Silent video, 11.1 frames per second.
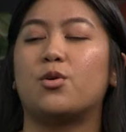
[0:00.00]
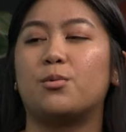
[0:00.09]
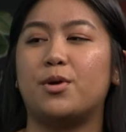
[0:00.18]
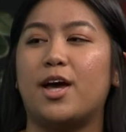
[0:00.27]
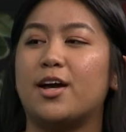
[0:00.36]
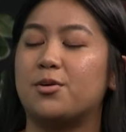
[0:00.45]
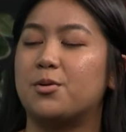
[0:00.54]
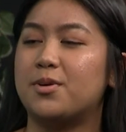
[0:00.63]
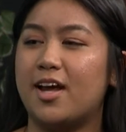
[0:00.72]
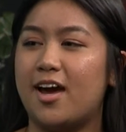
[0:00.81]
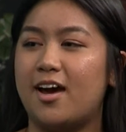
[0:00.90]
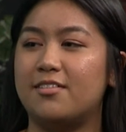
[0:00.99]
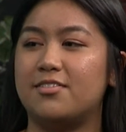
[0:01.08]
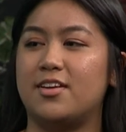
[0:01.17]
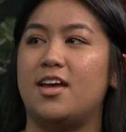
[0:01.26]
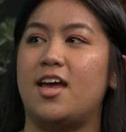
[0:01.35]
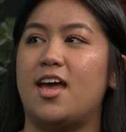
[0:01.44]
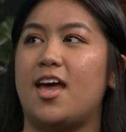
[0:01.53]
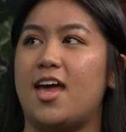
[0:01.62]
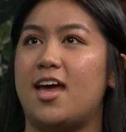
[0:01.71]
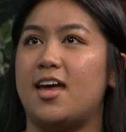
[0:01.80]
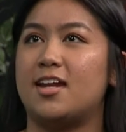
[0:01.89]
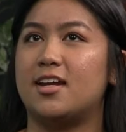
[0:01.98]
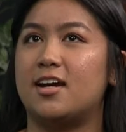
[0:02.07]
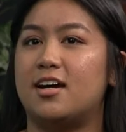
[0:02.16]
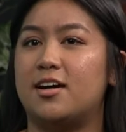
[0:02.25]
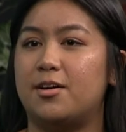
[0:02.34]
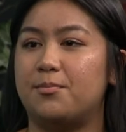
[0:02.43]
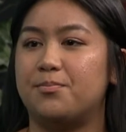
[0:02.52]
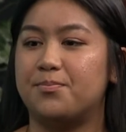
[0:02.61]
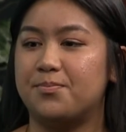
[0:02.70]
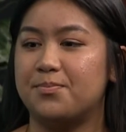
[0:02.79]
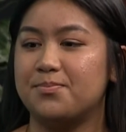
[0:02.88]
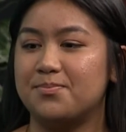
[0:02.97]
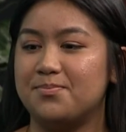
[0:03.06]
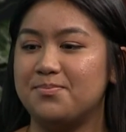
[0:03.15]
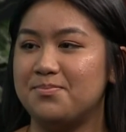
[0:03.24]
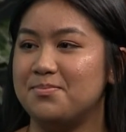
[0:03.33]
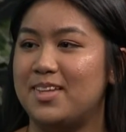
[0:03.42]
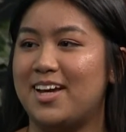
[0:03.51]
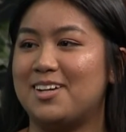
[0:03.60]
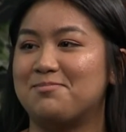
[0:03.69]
normal egg roll would have. And um, yeah.